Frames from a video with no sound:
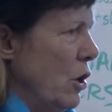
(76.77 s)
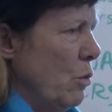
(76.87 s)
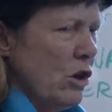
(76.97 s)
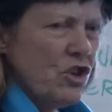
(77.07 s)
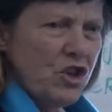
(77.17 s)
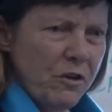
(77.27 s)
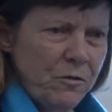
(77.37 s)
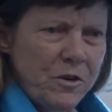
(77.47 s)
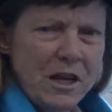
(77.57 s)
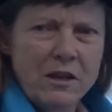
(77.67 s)
We're
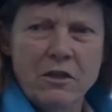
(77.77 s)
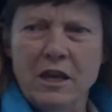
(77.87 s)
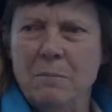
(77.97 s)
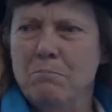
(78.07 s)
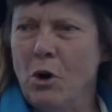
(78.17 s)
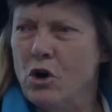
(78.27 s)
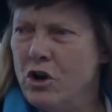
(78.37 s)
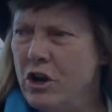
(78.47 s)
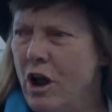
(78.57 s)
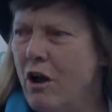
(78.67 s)
shifting the
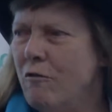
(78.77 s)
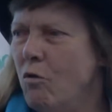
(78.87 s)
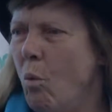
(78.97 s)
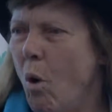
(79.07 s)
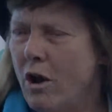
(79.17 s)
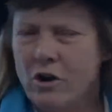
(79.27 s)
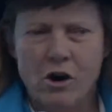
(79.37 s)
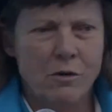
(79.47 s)
burden of water.